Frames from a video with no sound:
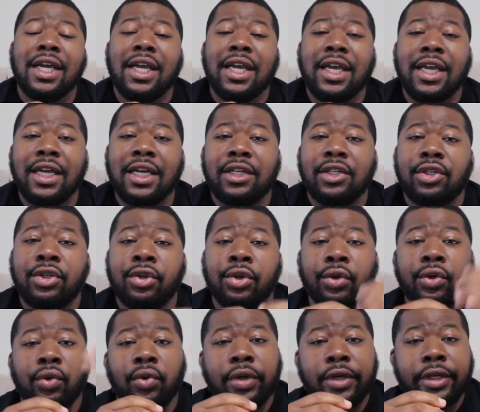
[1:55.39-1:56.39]
is
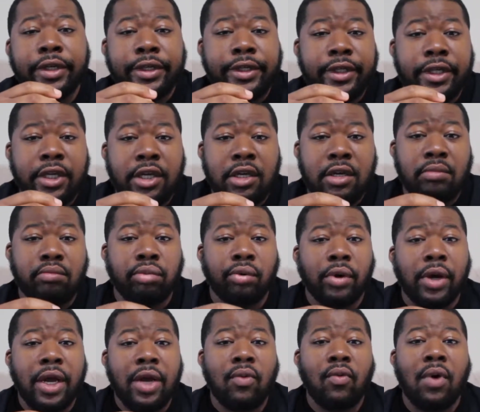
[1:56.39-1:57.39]
you're going to see
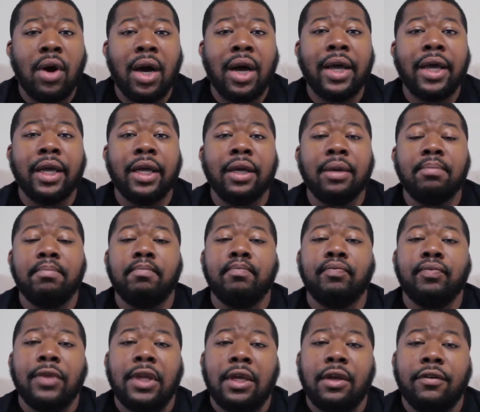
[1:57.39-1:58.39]
Bray Wyatt
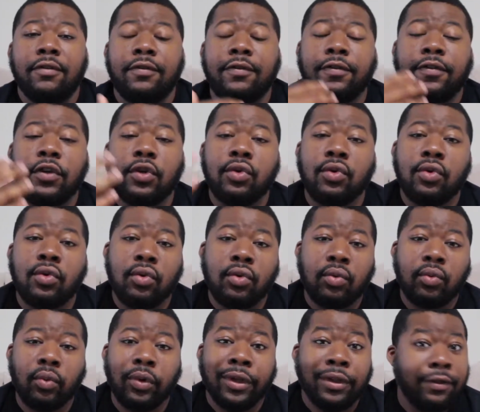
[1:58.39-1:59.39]

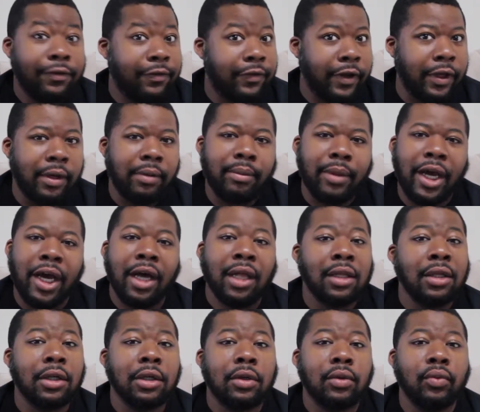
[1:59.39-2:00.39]
feud with Finn
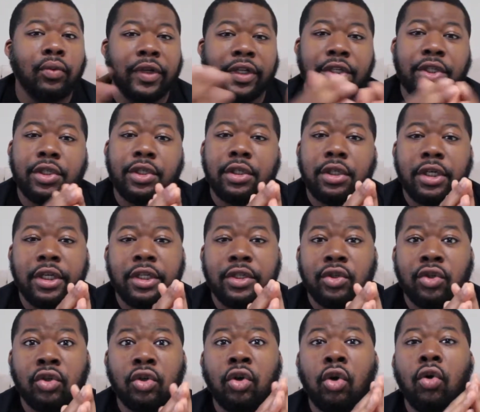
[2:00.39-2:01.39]
Balor, which
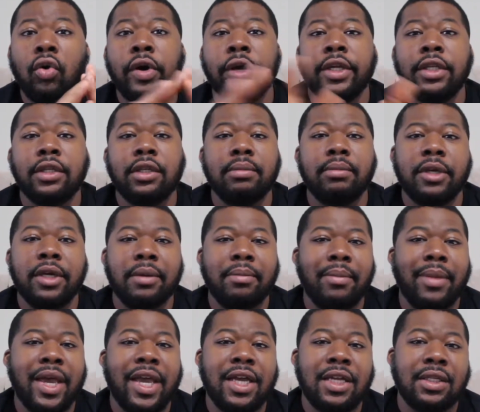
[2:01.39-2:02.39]
is going to be
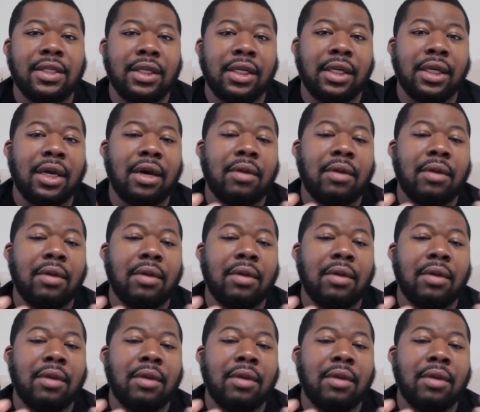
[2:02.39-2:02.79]
amazing.